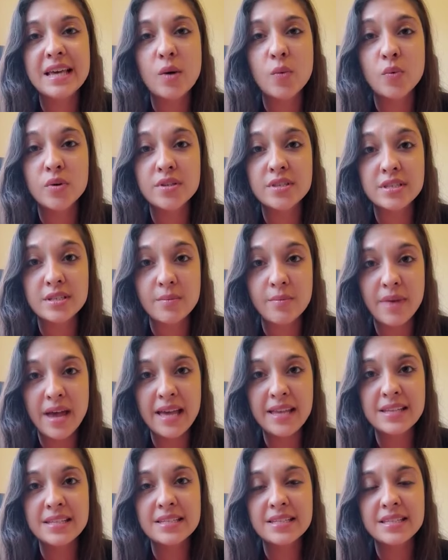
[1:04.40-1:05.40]
that wasn't
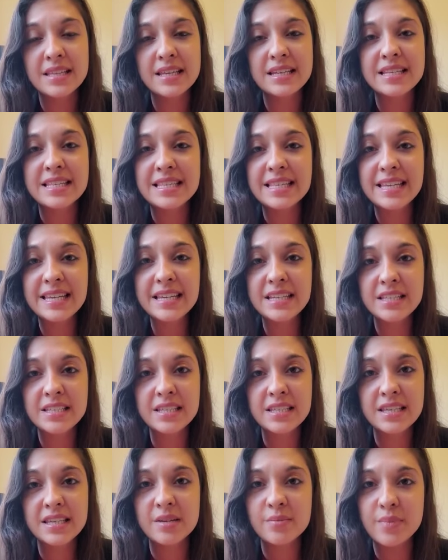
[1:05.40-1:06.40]
met, that is linked to
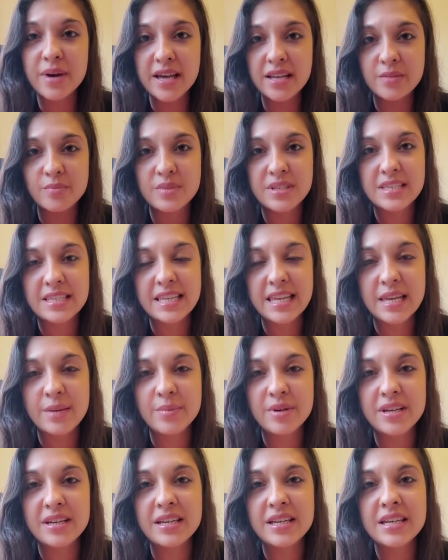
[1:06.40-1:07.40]
the abandonment
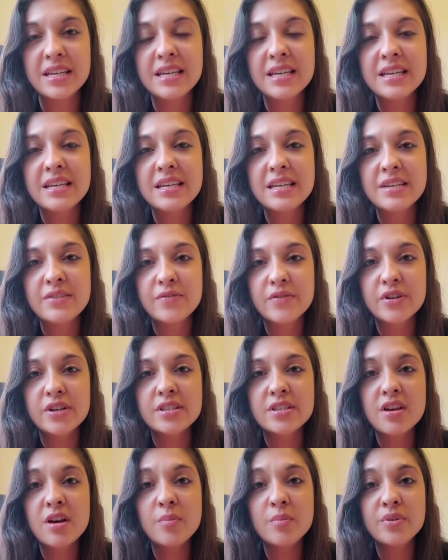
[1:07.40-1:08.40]
schema, for
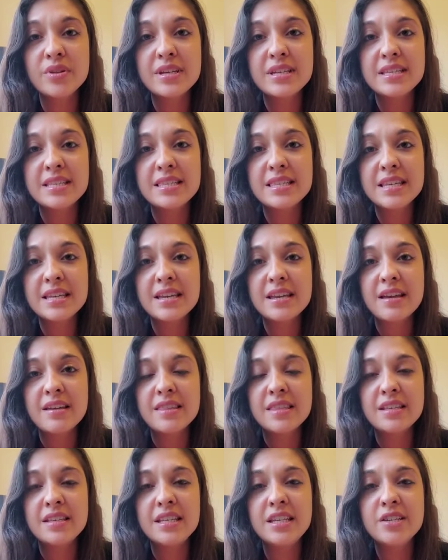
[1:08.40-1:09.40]
example, is
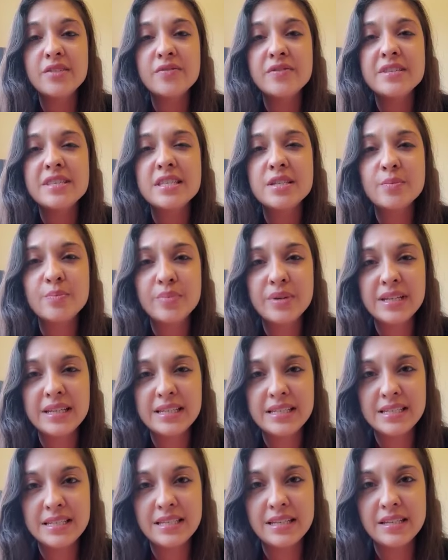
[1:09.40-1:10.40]
the need for
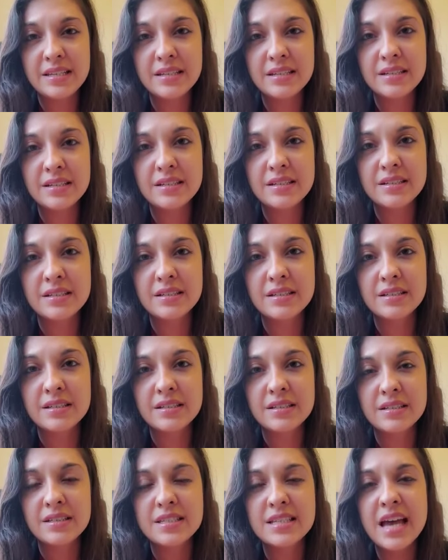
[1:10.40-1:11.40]
stability,
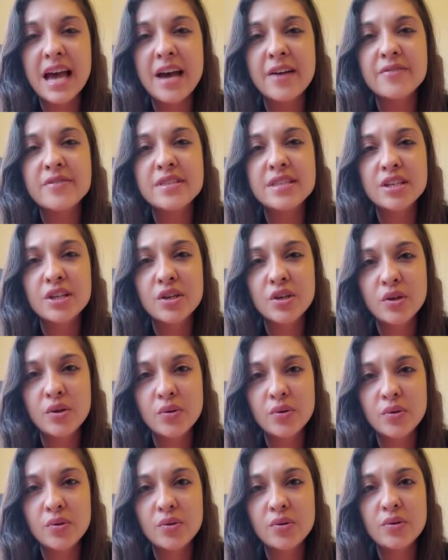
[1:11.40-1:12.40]
to have
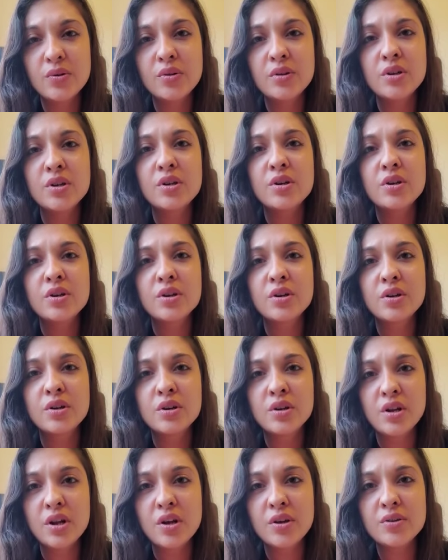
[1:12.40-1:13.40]
secure,
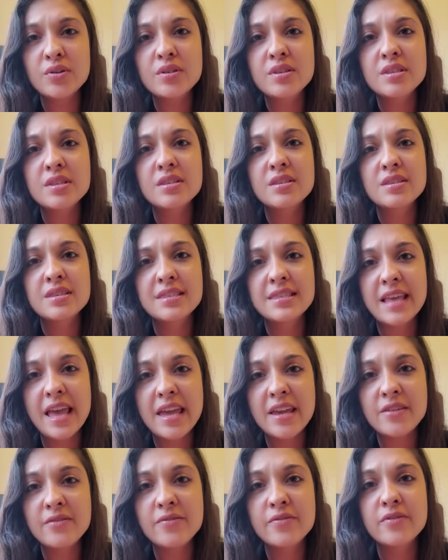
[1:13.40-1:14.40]
close,
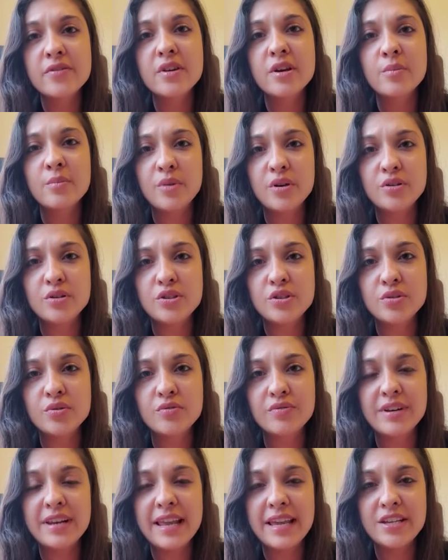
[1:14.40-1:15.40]
safe, emotional
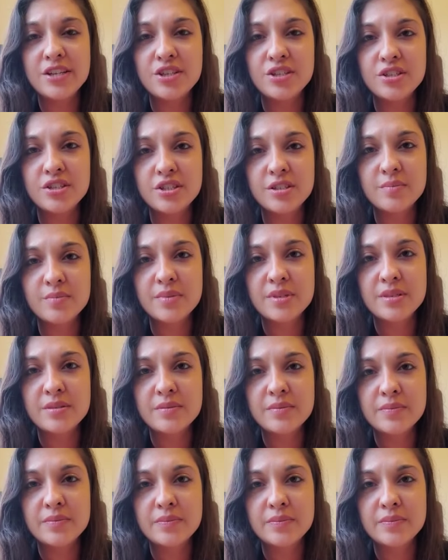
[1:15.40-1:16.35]
relationships.